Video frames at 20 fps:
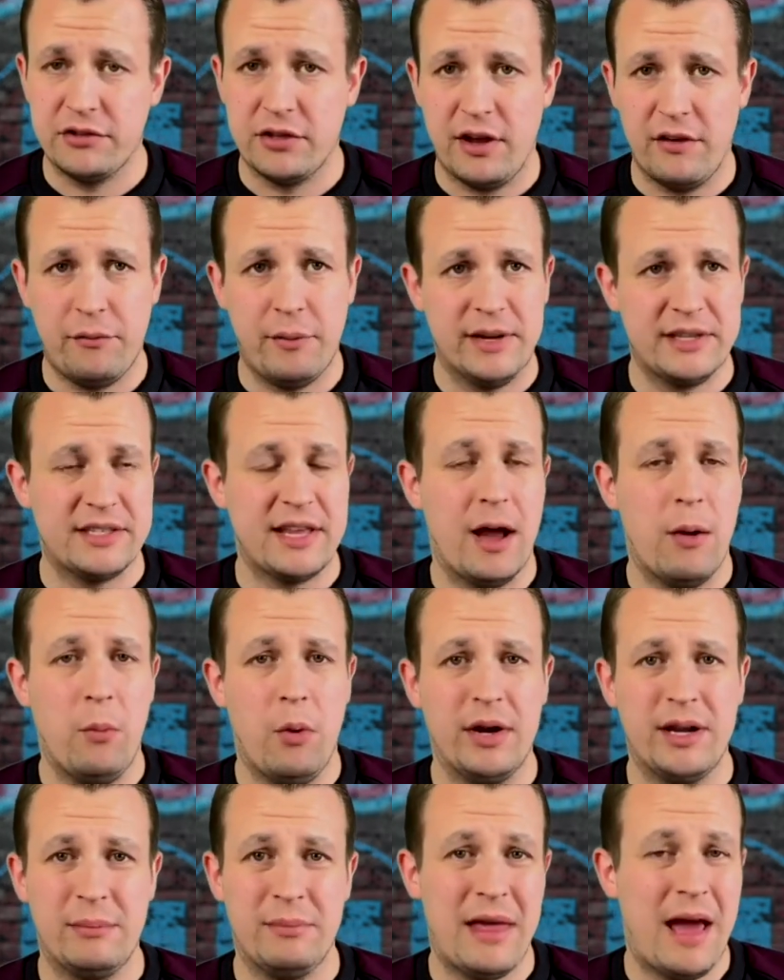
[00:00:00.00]
So if West Ham
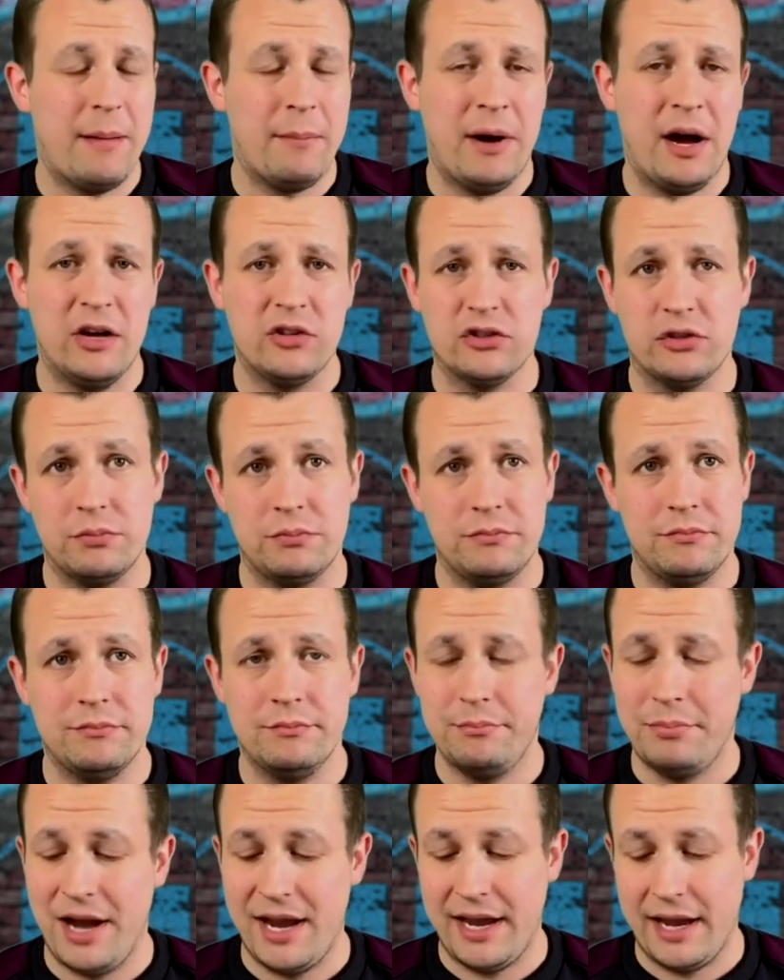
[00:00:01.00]
want him that much,
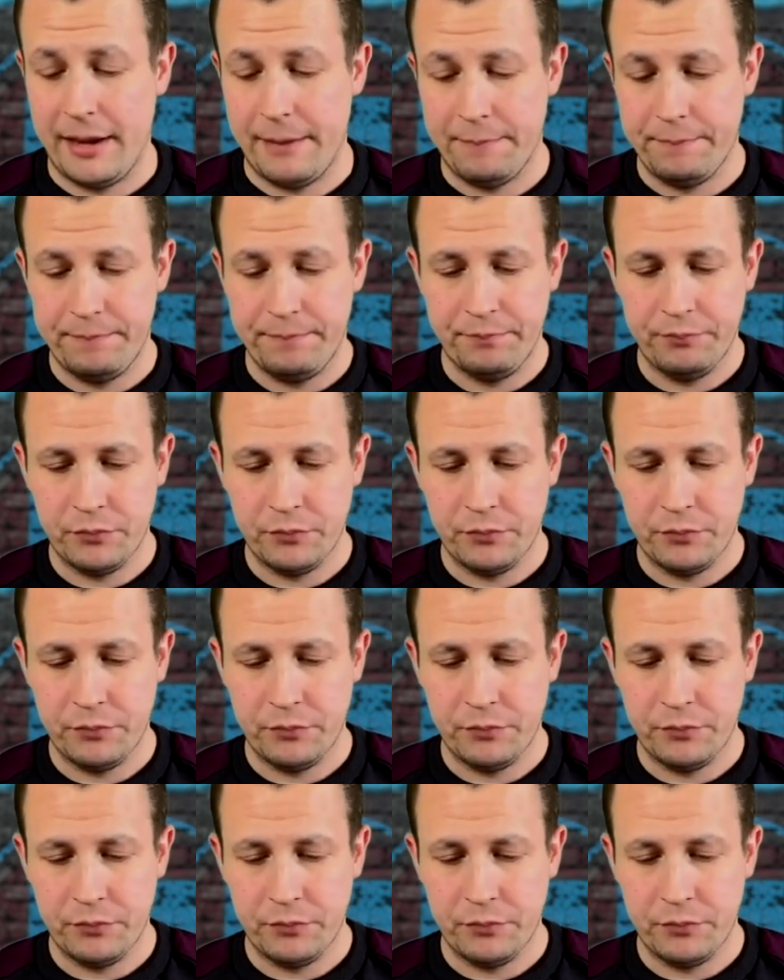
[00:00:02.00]
pay it.